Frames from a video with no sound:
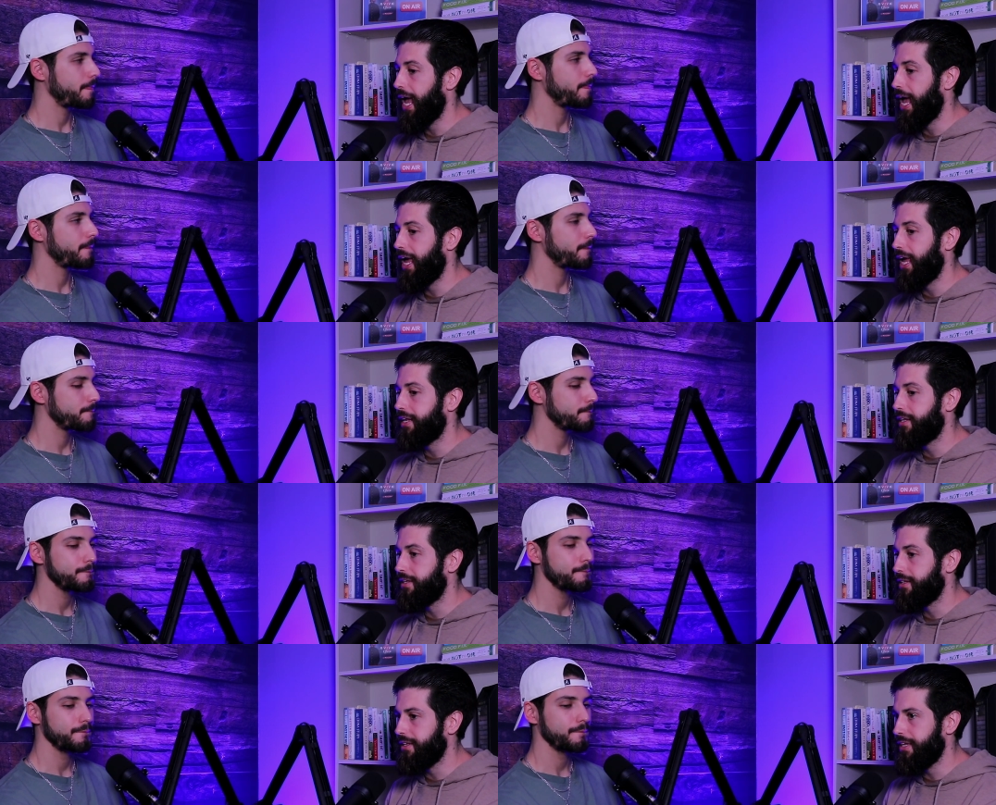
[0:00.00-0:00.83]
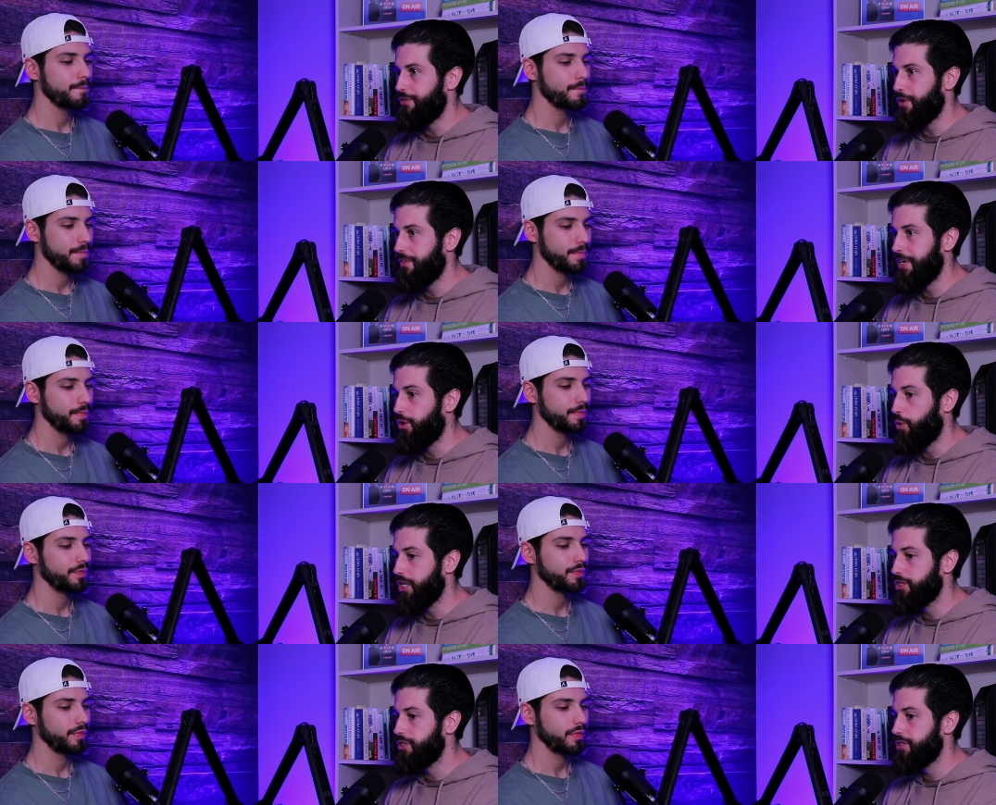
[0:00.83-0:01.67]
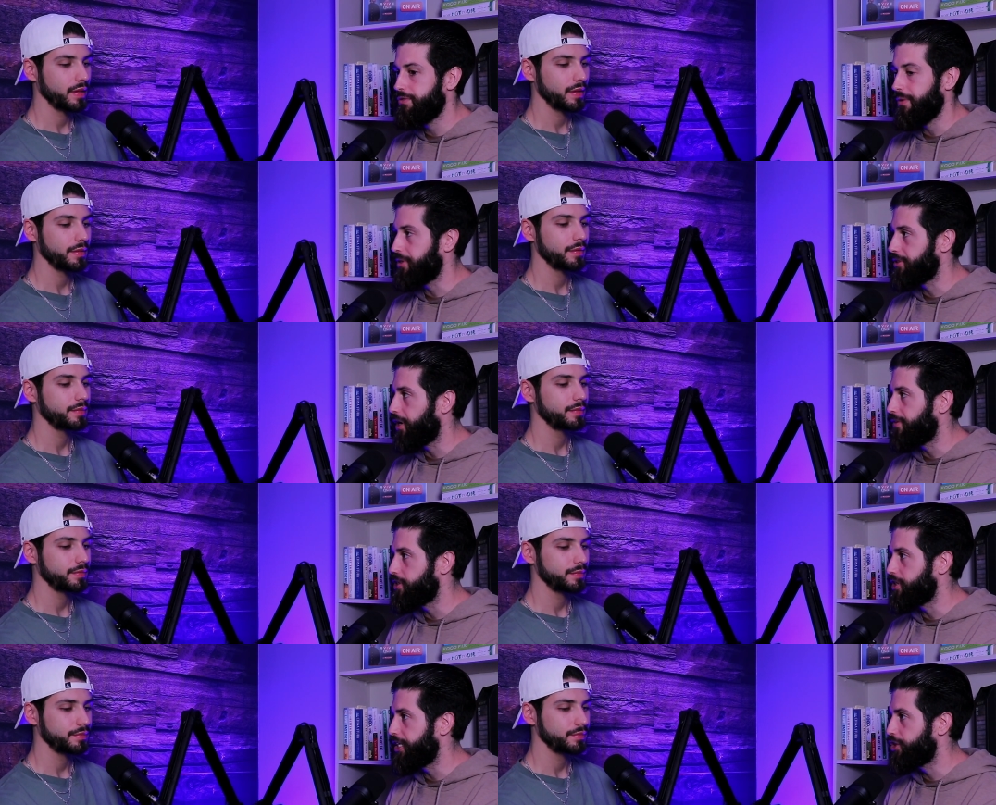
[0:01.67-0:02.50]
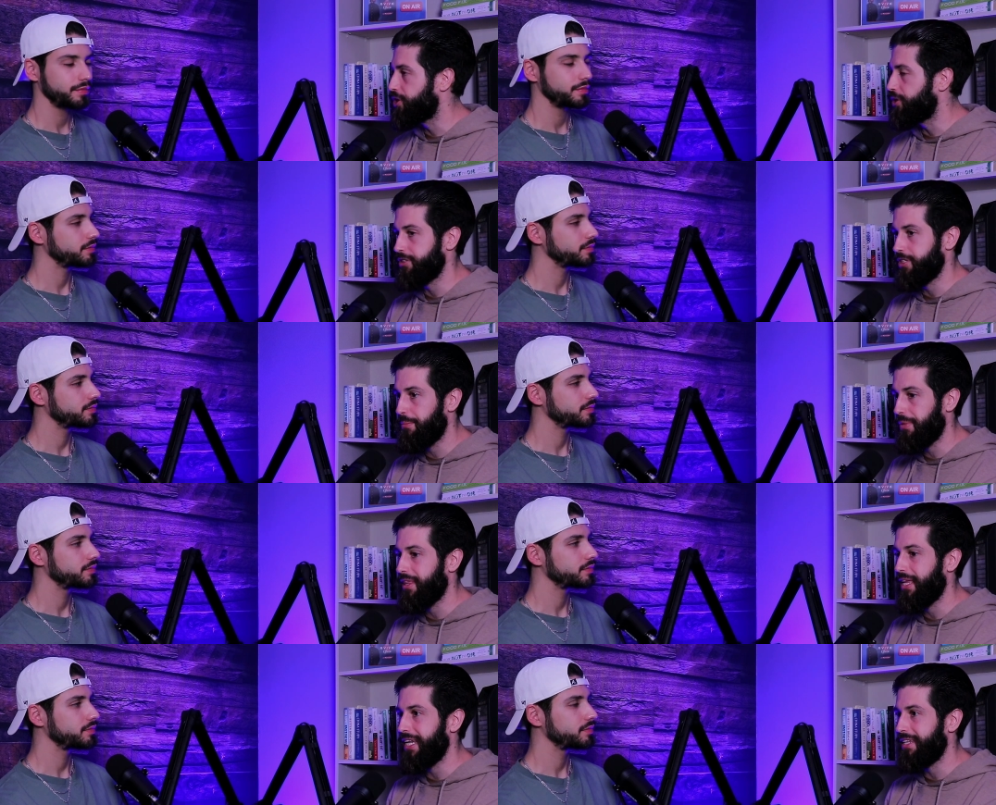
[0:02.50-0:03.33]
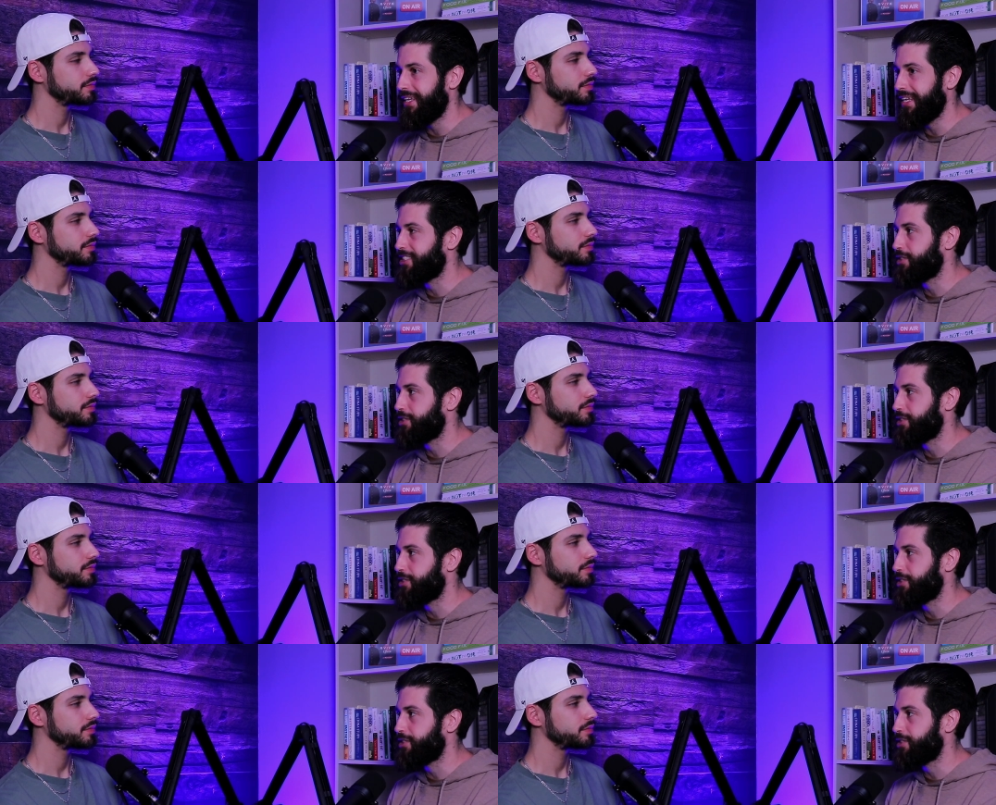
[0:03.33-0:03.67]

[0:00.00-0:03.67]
Speaker 1: And if you have any questions from this conversation or something that I didn't